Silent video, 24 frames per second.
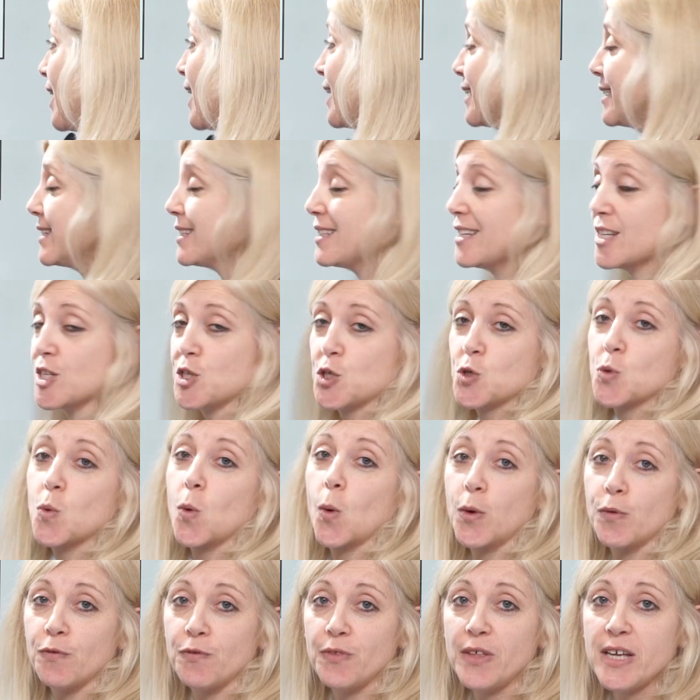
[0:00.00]
access to
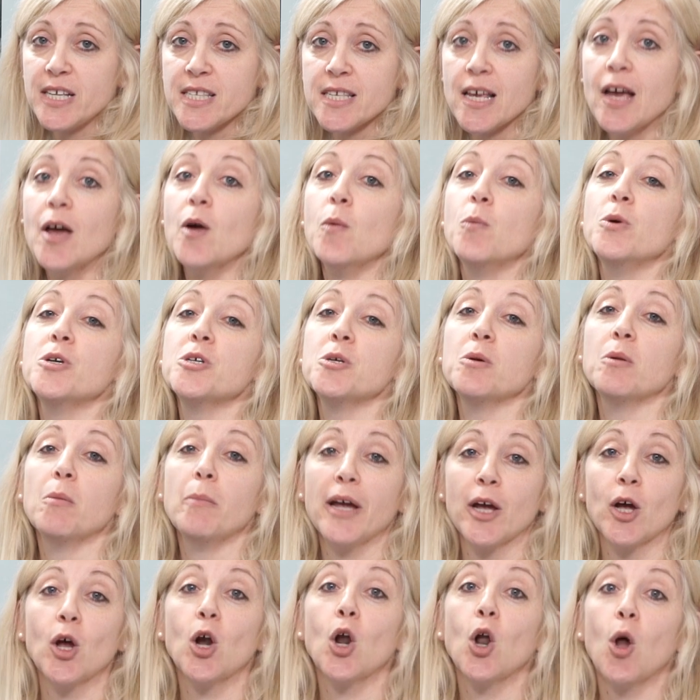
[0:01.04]
all of this, which will
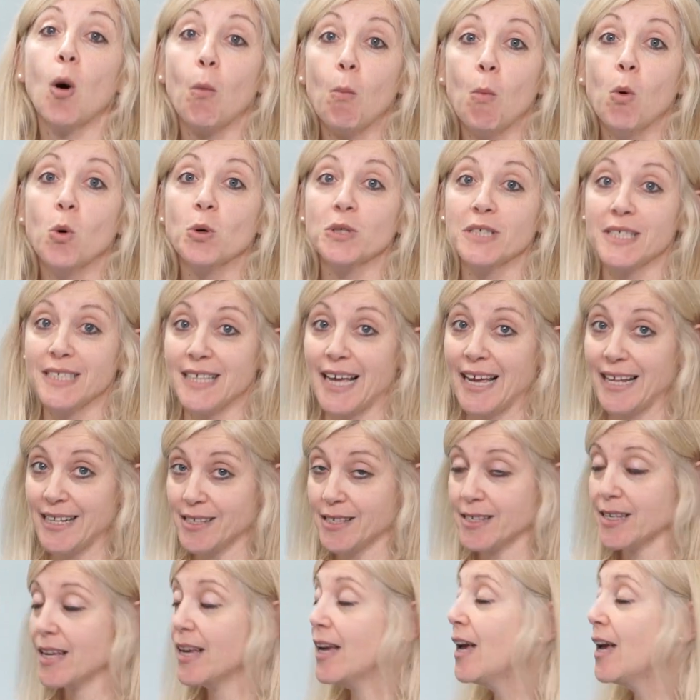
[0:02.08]
make a lot more sense